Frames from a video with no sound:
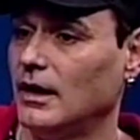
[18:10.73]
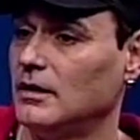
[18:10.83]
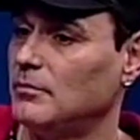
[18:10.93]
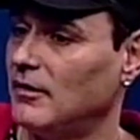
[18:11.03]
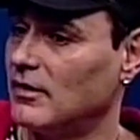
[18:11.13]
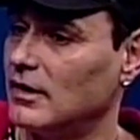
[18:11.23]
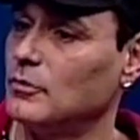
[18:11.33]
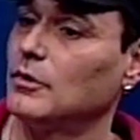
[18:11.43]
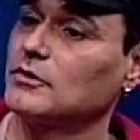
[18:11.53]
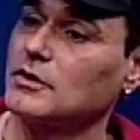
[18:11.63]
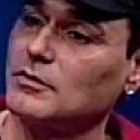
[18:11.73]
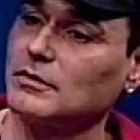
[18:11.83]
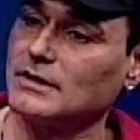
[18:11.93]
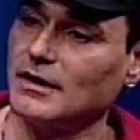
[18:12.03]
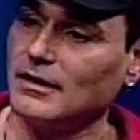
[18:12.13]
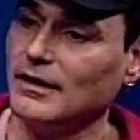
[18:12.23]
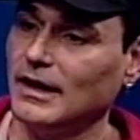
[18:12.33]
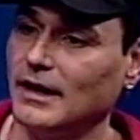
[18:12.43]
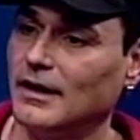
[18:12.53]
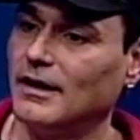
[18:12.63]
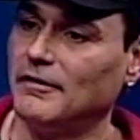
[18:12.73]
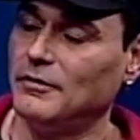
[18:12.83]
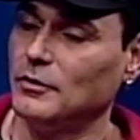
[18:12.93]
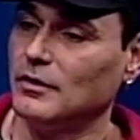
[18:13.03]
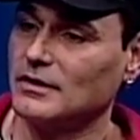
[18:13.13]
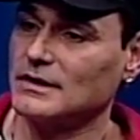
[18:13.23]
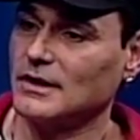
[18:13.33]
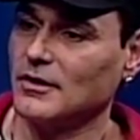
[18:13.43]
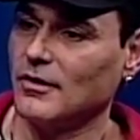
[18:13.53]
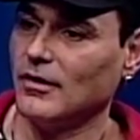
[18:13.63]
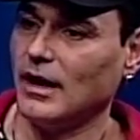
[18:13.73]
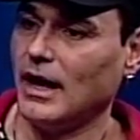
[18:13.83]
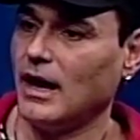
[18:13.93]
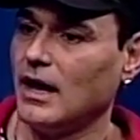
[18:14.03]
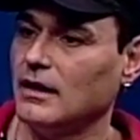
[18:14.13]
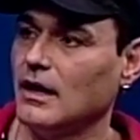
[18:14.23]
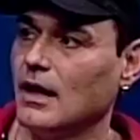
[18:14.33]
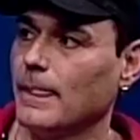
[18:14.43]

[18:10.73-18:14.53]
in Beverly Wilshire Hotel a few years ago, and